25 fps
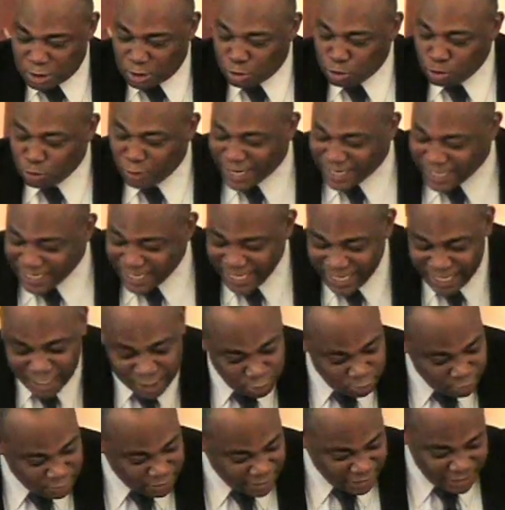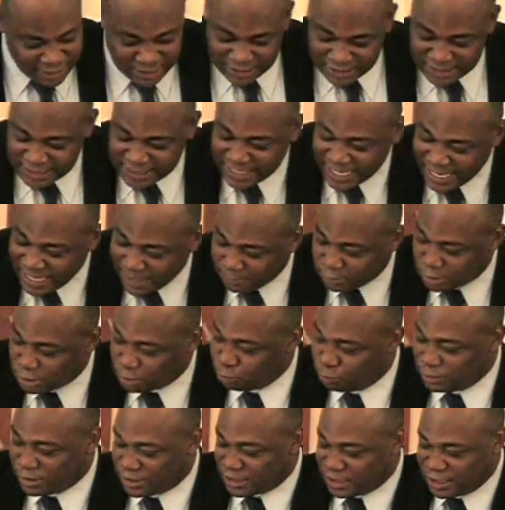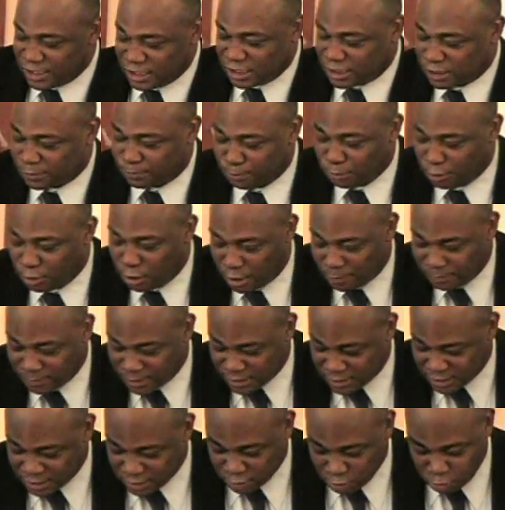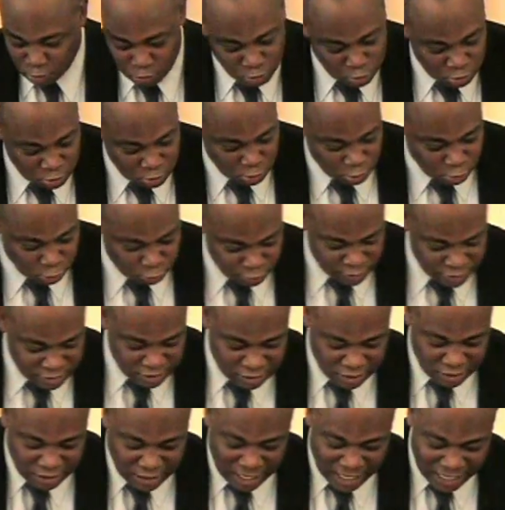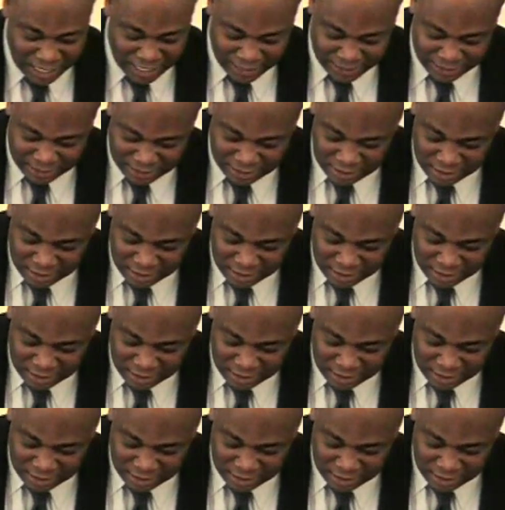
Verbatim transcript: Right here in the Psalms, we see this promise. Oh, glory to God.